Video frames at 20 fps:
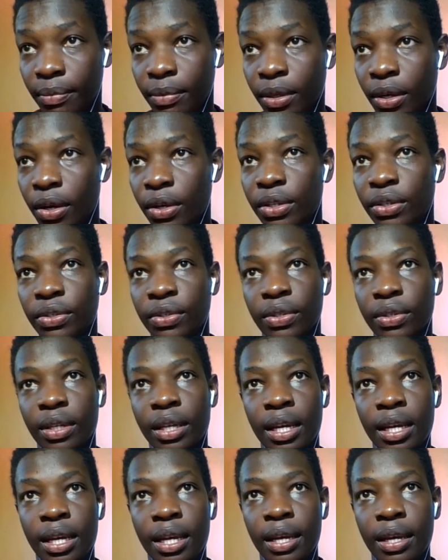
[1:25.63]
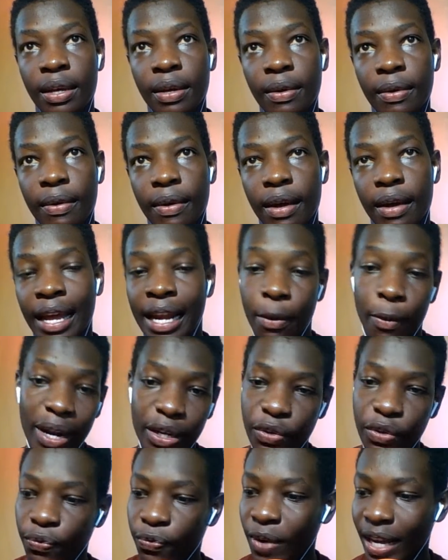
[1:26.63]
Because, and I want
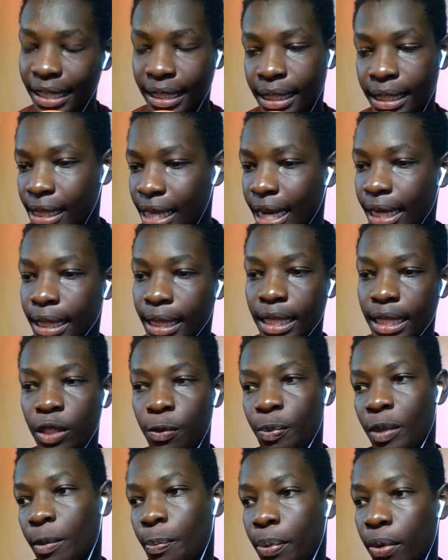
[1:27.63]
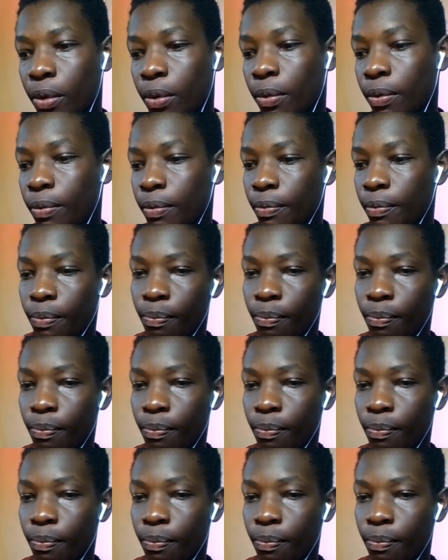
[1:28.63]
to first thank these people.